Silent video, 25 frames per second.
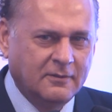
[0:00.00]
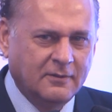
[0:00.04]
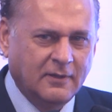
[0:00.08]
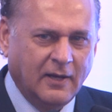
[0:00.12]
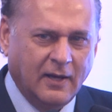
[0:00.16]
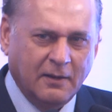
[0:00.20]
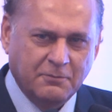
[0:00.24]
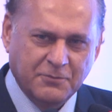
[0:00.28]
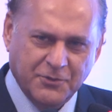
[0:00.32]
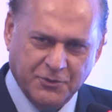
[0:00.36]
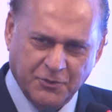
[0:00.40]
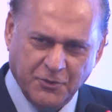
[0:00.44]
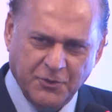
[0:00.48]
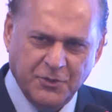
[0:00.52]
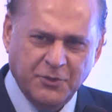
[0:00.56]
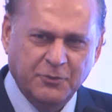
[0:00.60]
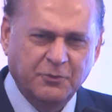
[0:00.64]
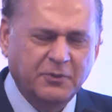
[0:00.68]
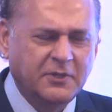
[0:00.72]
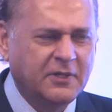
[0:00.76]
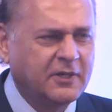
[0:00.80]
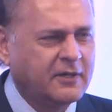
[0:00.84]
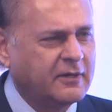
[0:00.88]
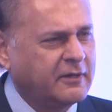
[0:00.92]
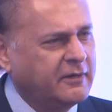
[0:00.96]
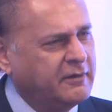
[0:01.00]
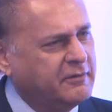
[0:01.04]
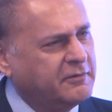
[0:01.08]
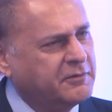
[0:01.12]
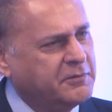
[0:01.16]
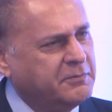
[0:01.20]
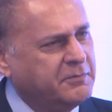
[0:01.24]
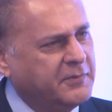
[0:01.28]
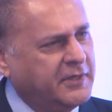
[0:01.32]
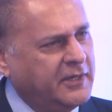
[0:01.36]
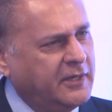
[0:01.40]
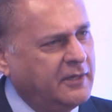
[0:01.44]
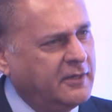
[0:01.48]
I'm sure you would agree with
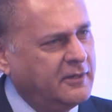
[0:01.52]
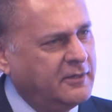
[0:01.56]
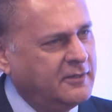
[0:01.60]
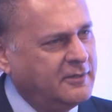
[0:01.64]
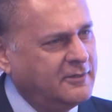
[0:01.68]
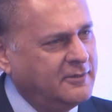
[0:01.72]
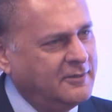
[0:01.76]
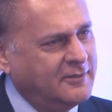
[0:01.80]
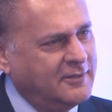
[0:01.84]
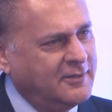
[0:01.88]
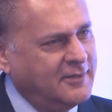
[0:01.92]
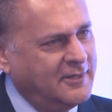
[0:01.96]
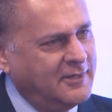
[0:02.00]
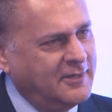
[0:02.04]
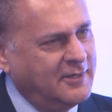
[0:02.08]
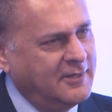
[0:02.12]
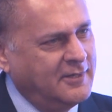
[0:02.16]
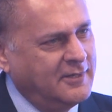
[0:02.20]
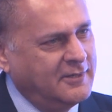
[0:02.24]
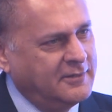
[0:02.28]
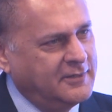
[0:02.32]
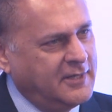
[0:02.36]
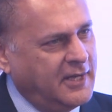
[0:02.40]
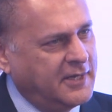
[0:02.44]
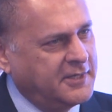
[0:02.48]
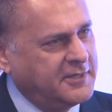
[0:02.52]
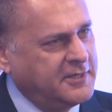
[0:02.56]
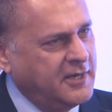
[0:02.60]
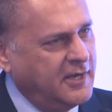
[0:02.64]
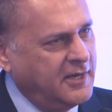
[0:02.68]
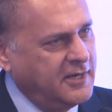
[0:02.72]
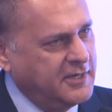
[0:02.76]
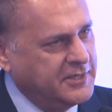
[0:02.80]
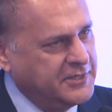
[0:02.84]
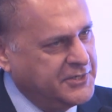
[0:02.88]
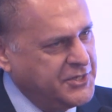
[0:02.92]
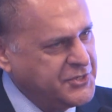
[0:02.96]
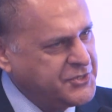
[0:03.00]
me
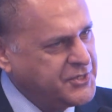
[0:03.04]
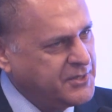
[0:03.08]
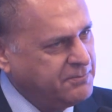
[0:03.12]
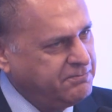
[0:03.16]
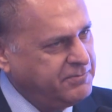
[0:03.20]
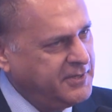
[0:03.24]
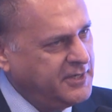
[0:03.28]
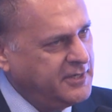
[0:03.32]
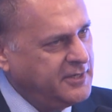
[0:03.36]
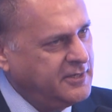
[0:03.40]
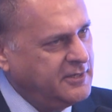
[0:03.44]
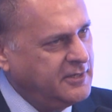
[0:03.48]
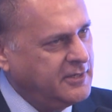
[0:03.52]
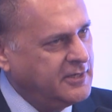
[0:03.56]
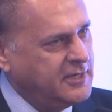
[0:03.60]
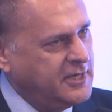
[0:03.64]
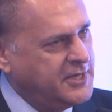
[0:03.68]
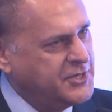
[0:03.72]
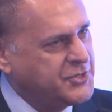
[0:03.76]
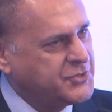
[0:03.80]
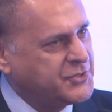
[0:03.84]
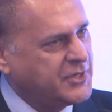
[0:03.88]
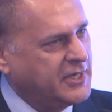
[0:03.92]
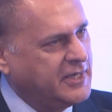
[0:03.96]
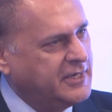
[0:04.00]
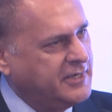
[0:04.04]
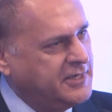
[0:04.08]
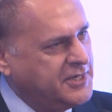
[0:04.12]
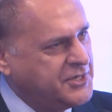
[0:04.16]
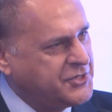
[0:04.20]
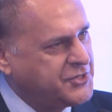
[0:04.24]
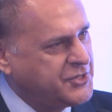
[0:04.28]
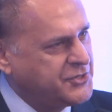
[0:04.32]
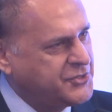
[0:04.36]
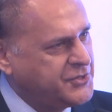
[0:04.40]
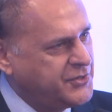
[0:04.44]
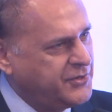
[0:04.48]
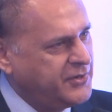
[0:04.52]
that discipline is a
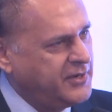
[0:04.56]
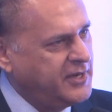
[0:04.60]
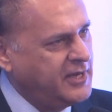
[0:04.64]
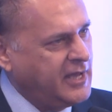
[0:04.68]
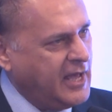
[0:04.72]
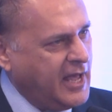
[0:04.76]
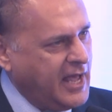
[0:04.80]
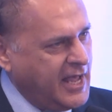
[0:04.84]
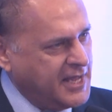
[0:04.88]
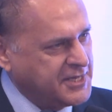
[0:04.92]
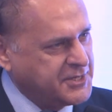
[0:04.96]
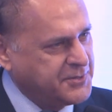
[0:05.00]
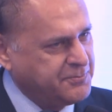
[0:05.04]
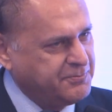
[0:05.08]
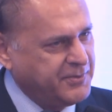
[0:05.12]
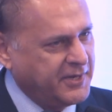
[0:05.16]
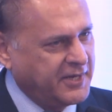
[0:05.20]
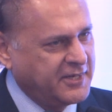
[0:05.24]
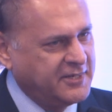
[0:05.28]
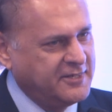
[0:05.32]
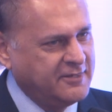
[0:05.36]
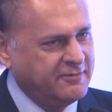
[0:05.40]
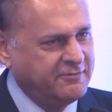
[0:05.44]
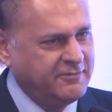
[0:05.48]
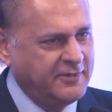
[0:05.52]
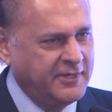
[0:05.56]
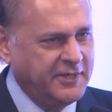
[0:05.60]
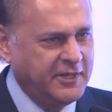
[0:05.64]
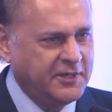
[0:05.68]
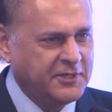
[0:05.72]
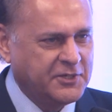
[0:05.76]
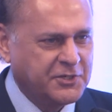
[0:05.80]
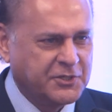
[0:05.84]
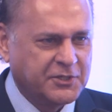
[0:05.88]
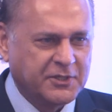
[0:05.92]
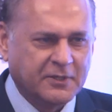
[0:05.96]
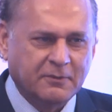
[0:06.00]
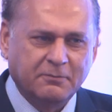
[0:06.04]
necessary aspect of
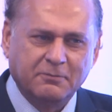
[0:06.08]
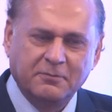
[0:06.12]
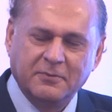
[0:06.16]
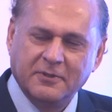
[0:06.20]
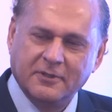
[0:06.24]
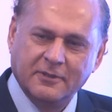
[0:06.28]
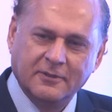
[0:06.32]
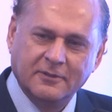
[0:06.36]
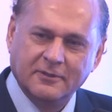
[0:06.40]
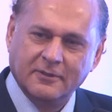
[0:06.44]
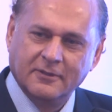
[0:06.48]
leadership.